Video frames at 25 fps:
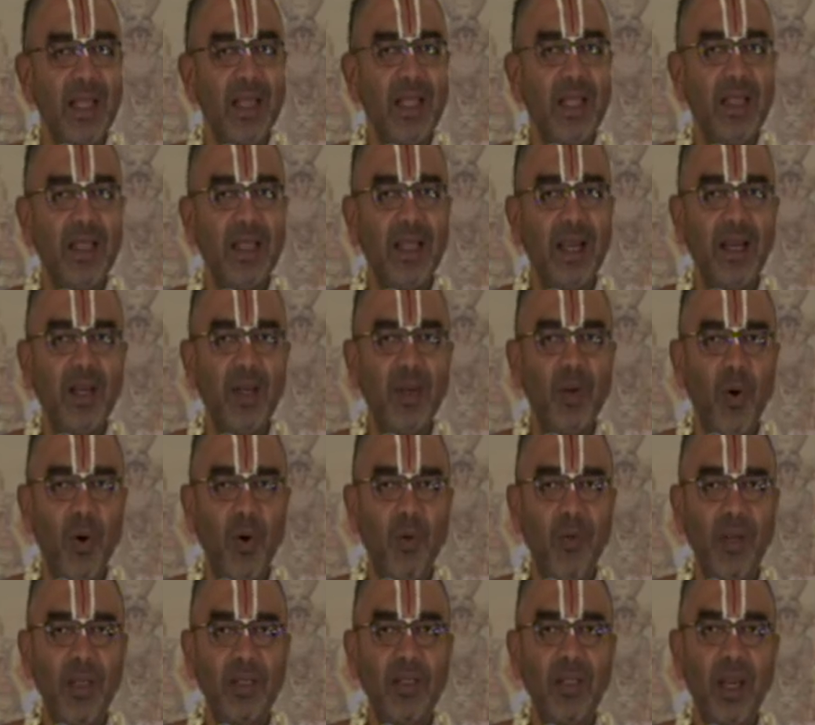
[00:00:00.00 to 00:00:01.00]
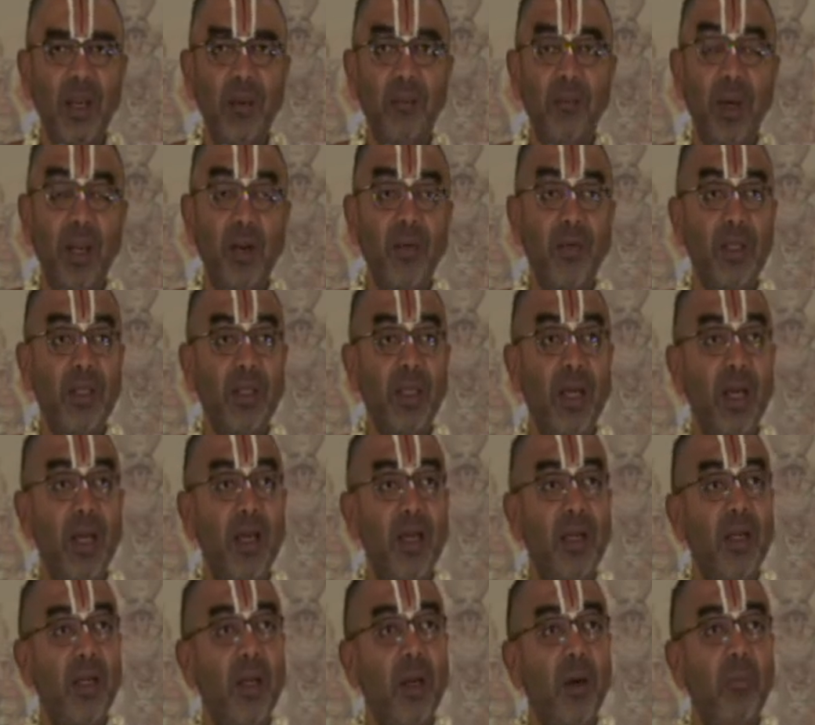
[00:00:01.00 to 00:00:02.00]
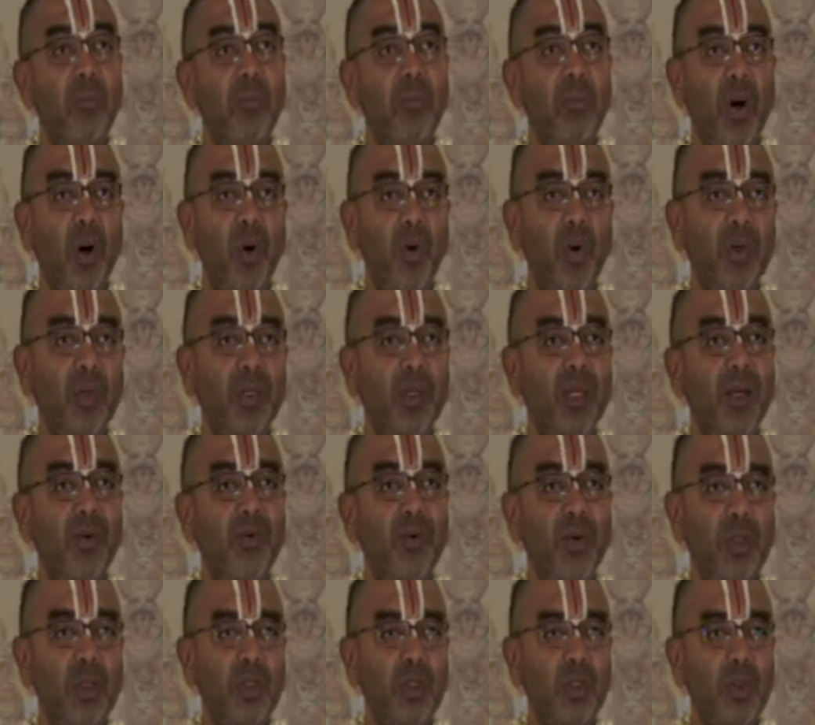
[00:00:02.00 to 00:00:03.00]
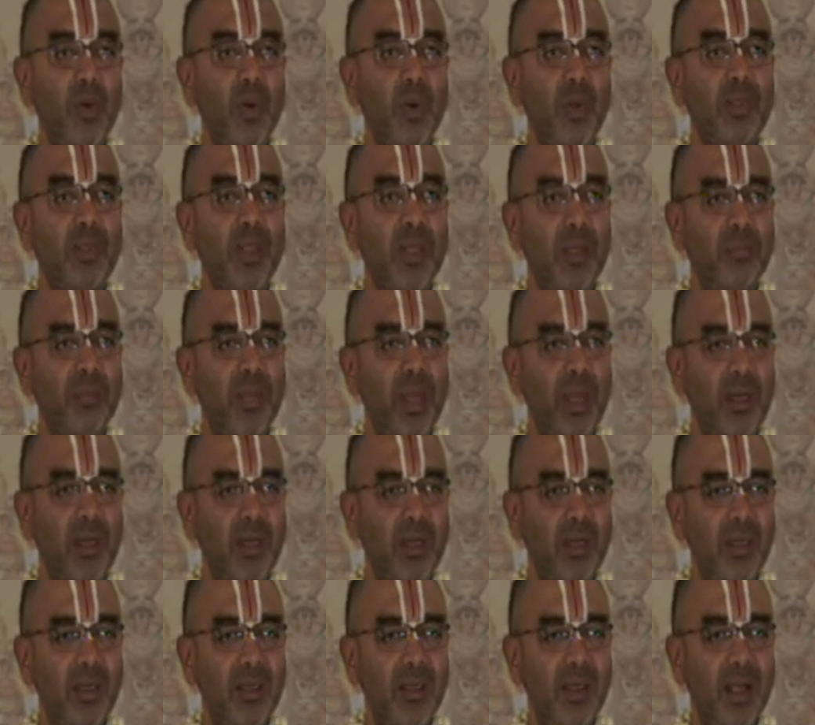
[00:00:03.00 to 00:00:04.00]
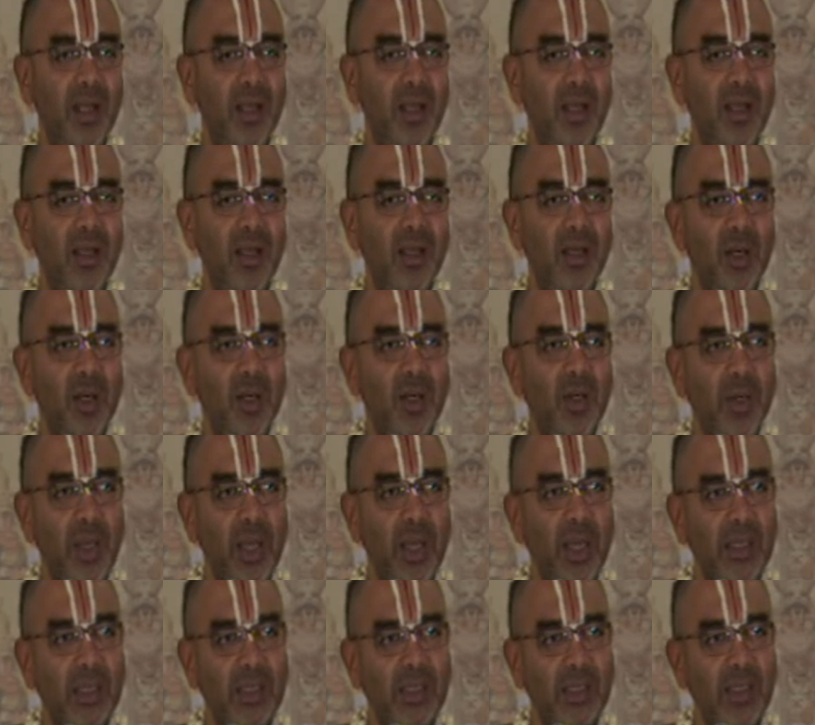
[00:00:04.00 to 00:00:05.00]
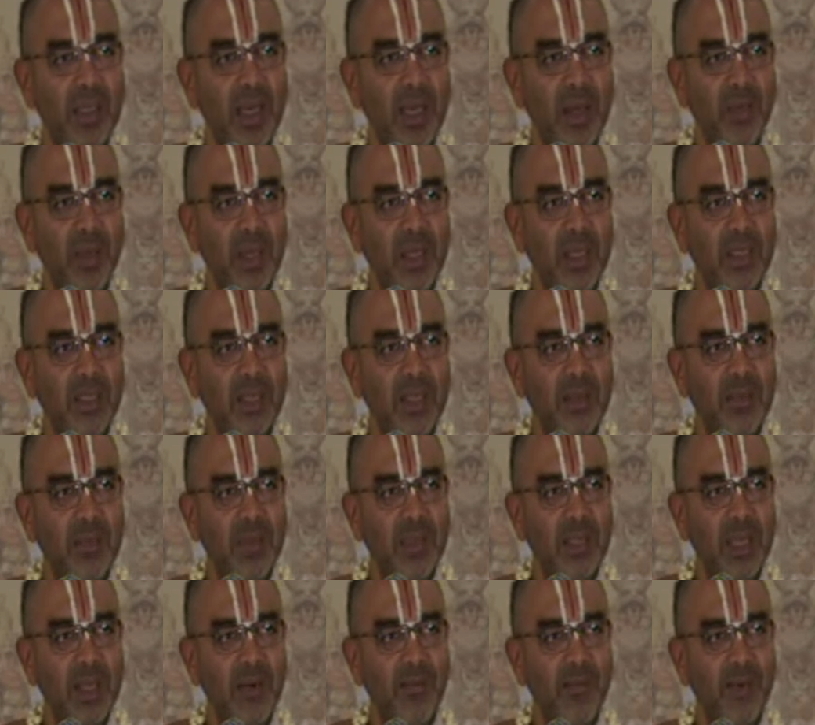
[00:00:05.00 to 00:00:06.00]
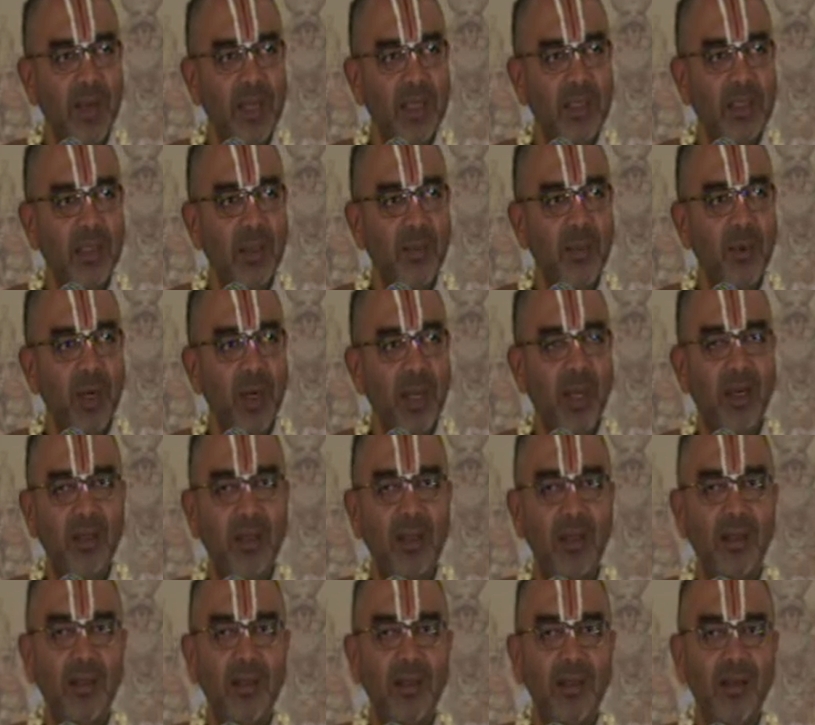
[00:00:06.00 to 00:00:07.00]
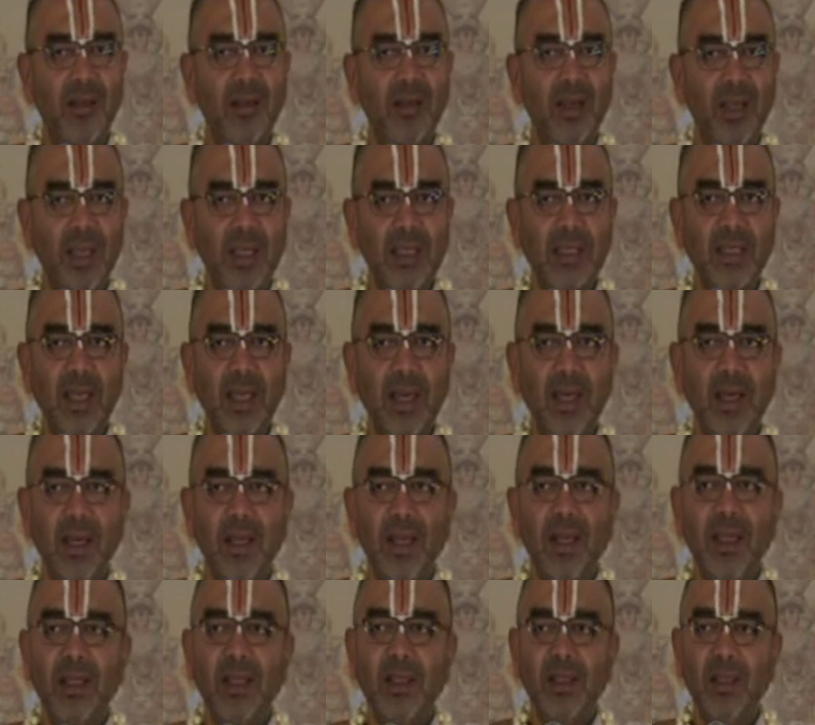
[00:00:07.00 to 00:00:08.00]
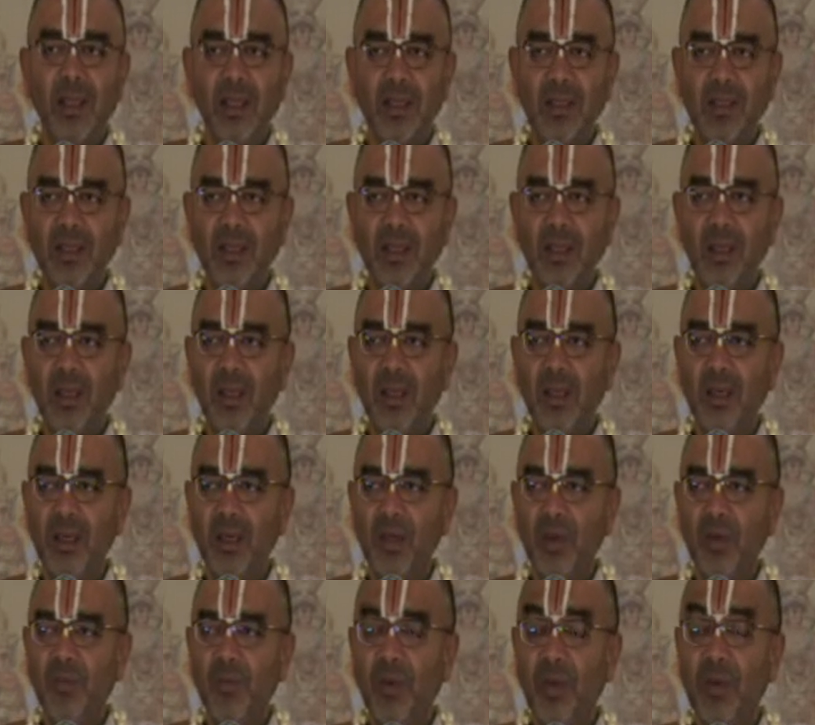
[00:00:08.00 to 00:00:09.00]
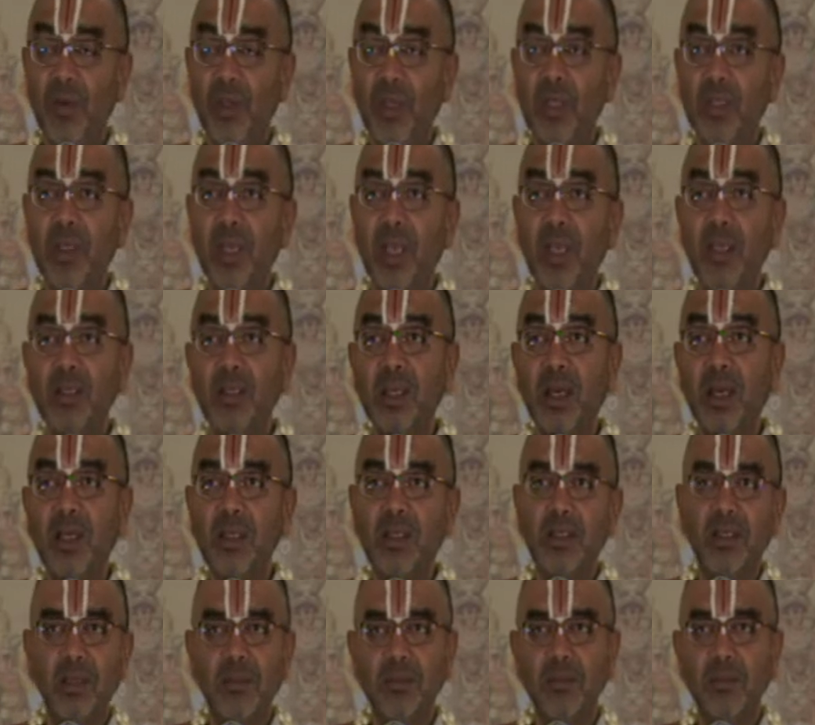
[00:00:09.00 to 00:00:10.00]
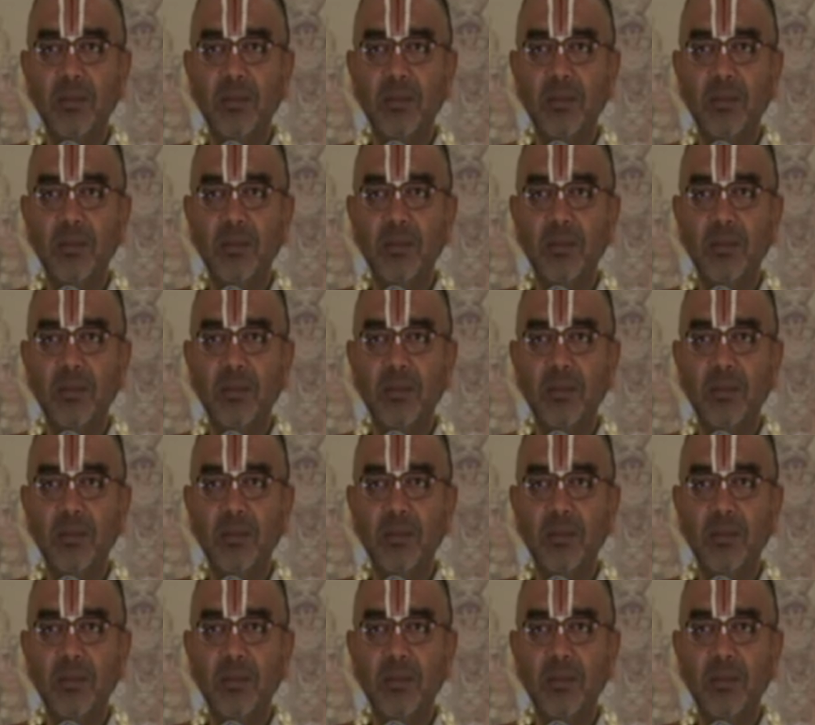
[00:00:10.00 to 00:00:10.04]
That Govardhana Parvata mountain was chosen by Krishna to establish himself as the protector. He said, this year we will change the custom.